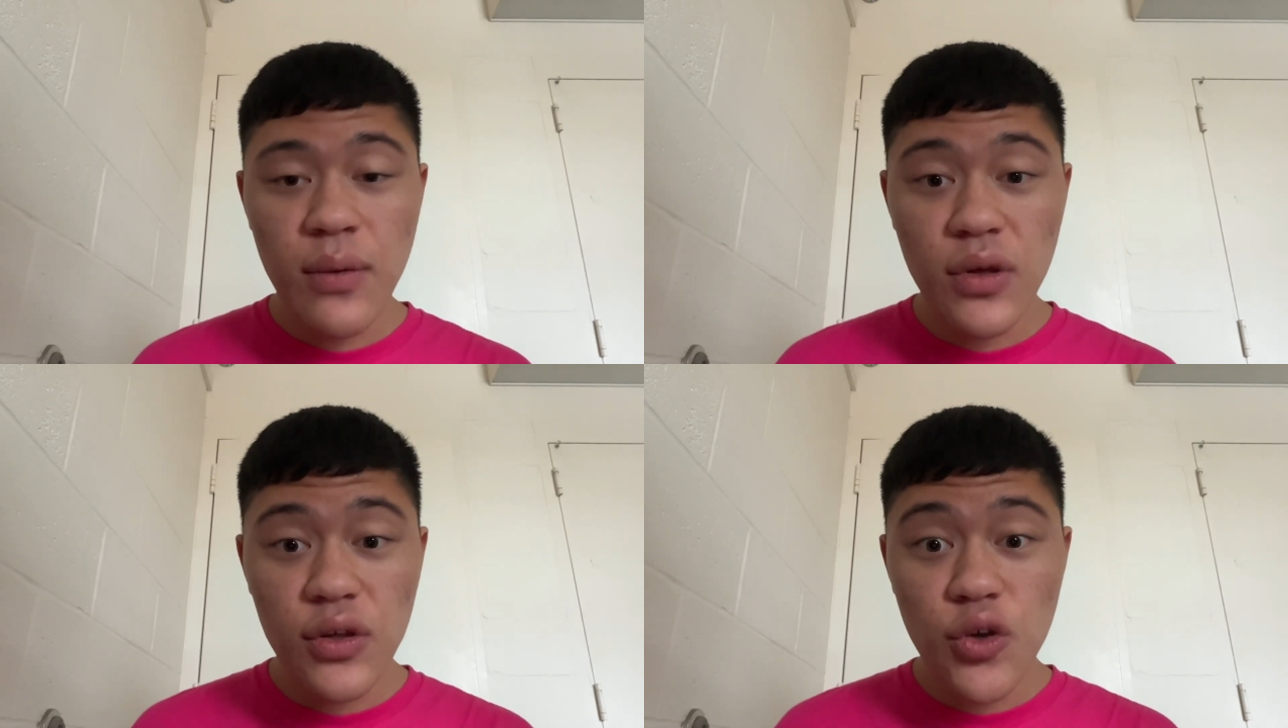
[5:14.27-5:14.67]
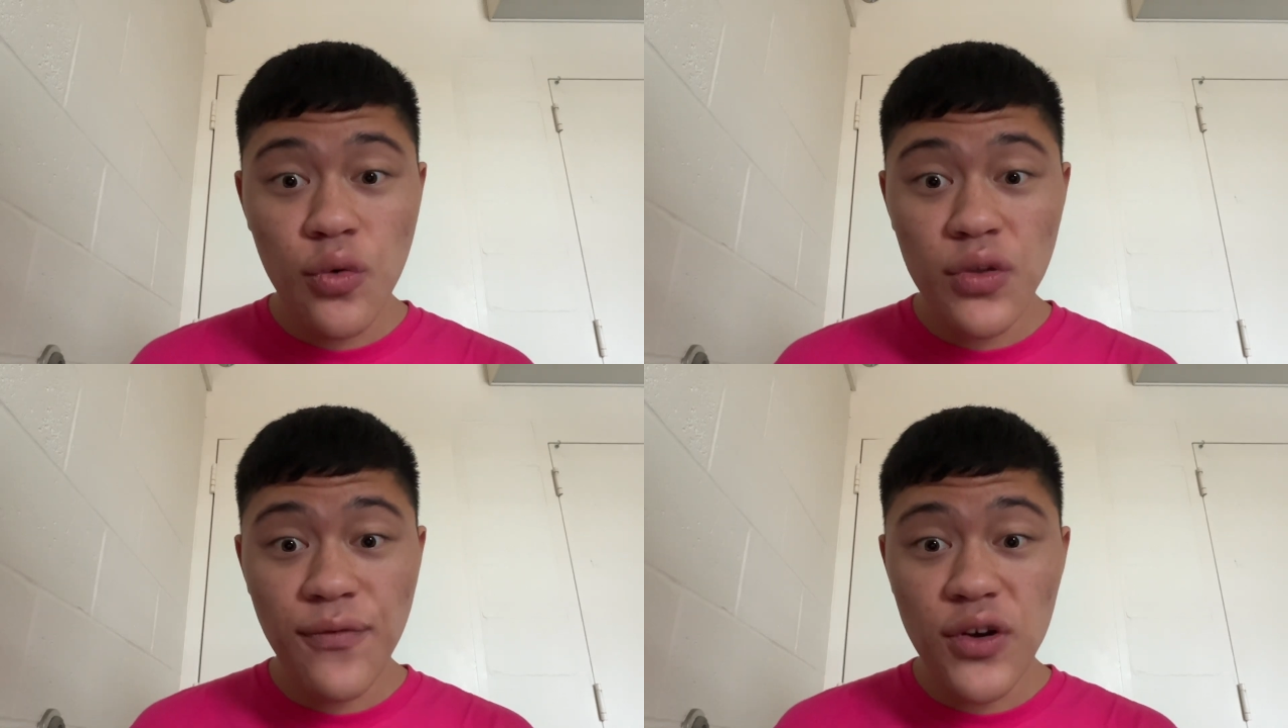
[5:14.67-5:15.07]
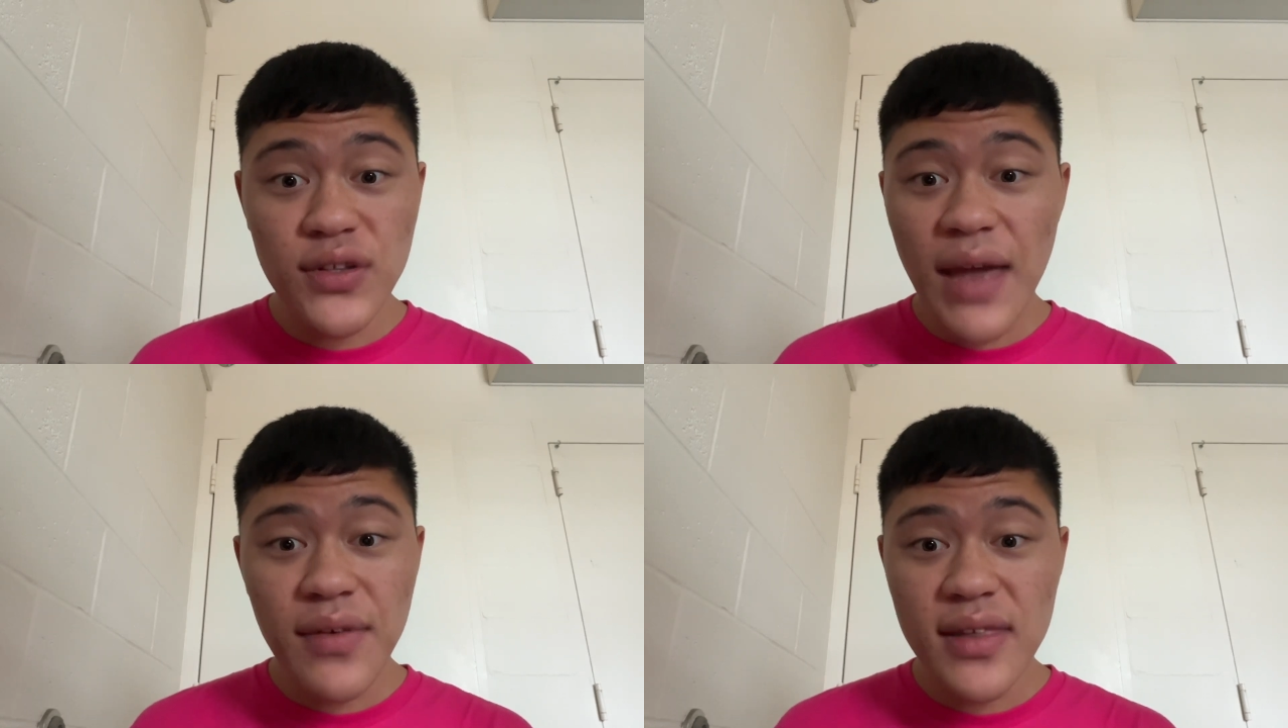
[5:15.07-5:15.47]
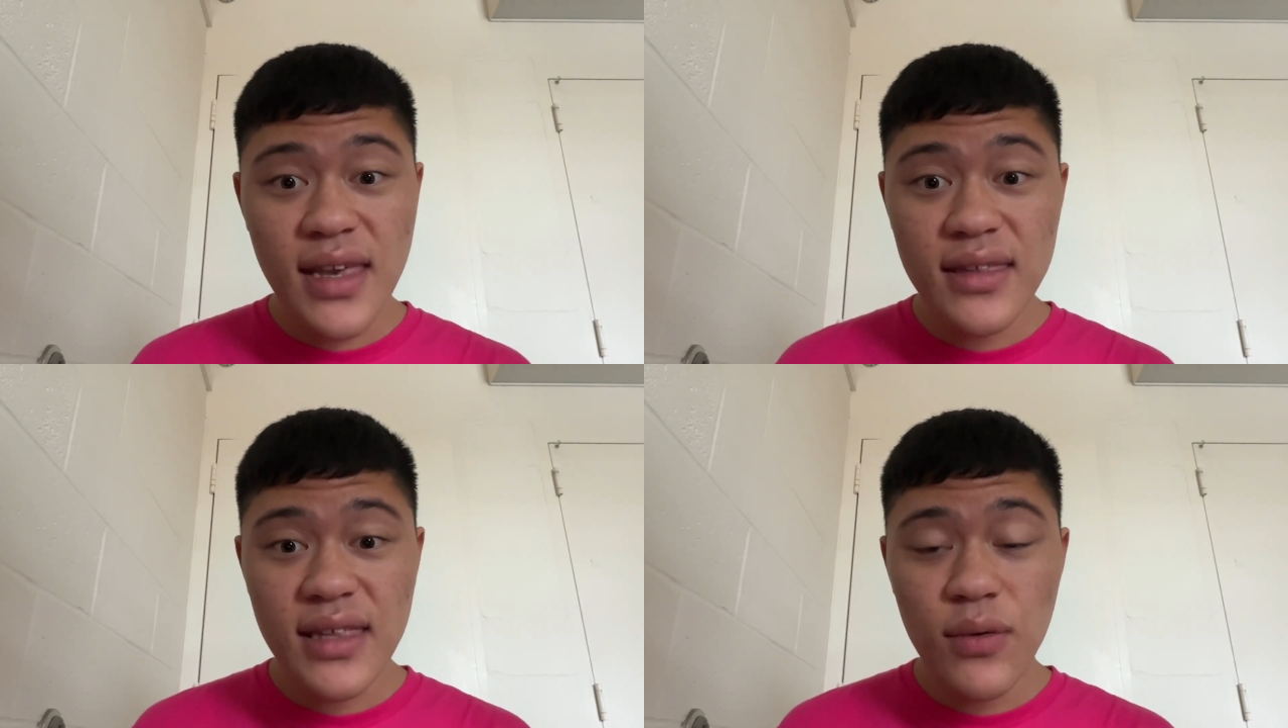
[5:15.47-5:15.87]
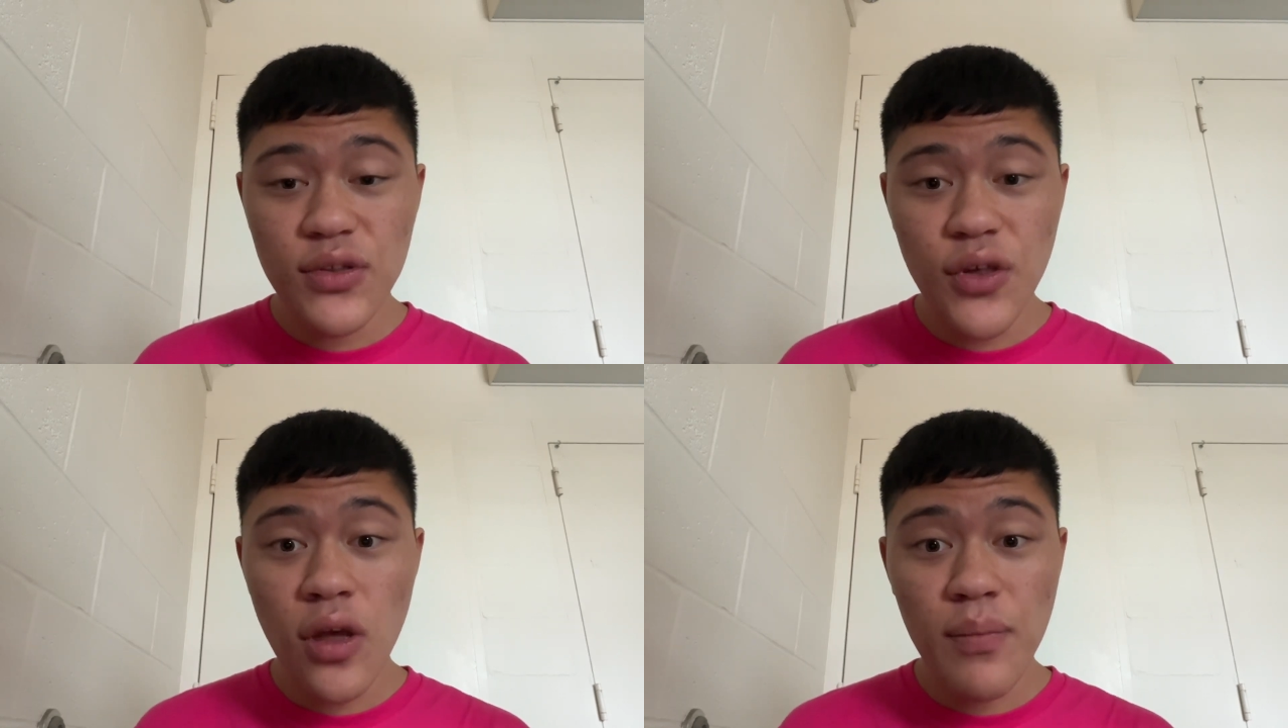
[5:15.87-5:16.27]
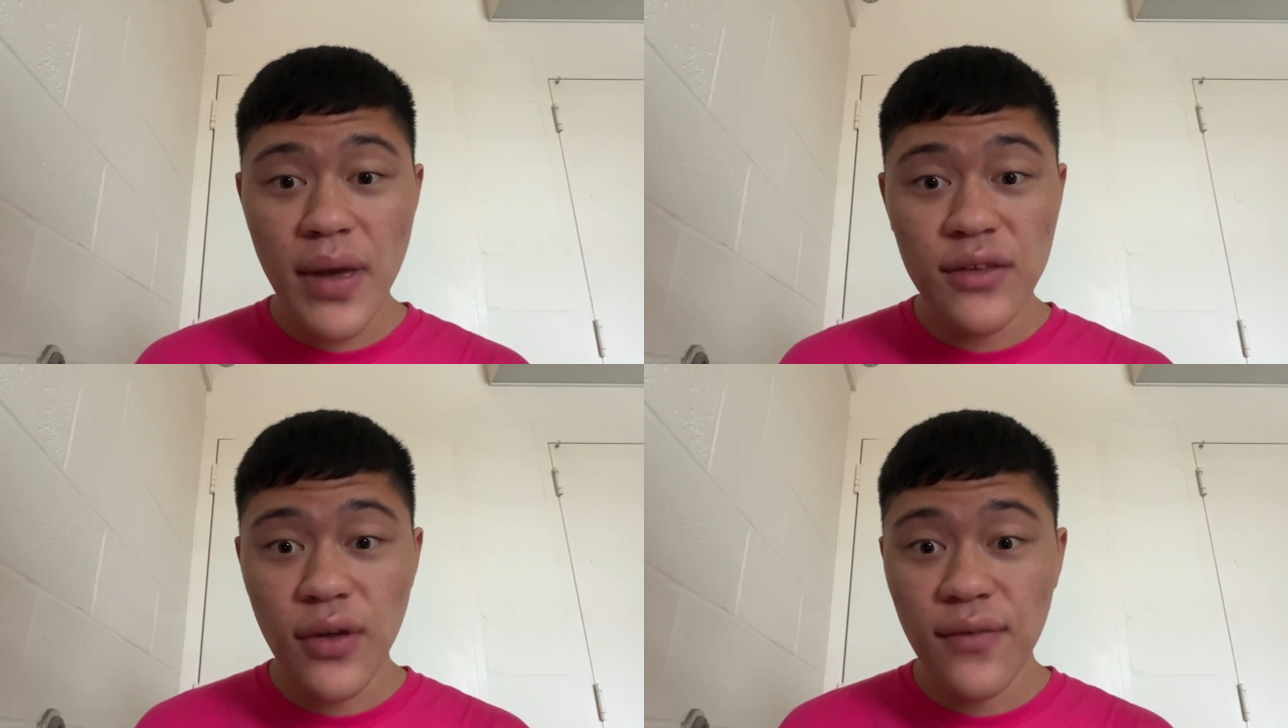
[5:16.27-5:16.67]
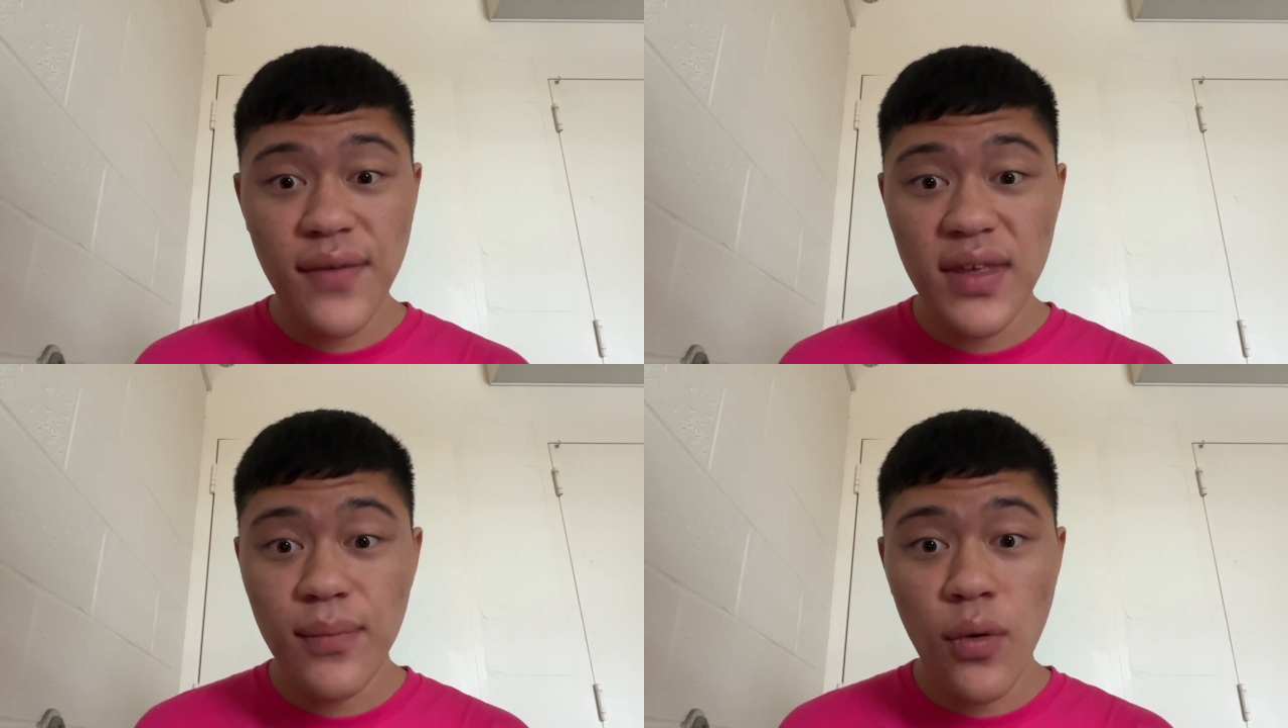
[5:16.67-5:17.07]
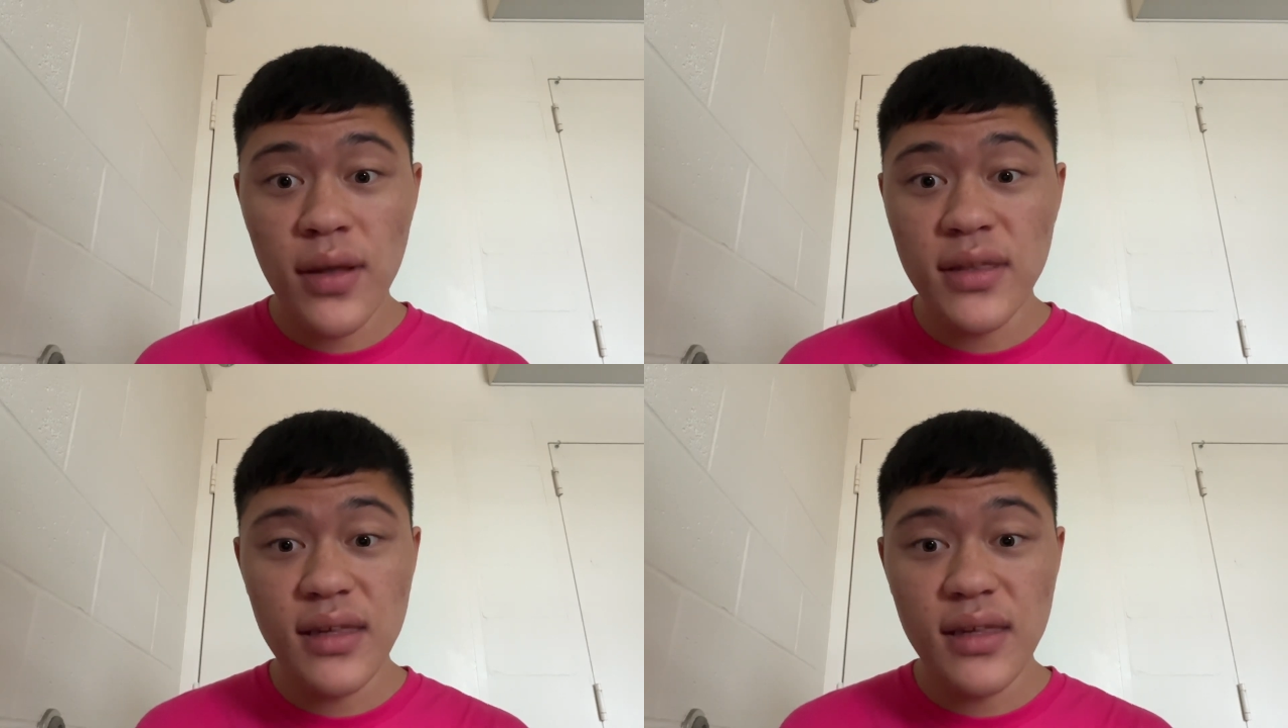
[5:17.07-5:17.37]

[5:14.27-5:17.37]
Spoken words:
so the first half of the season he was still on pace for like 50 points,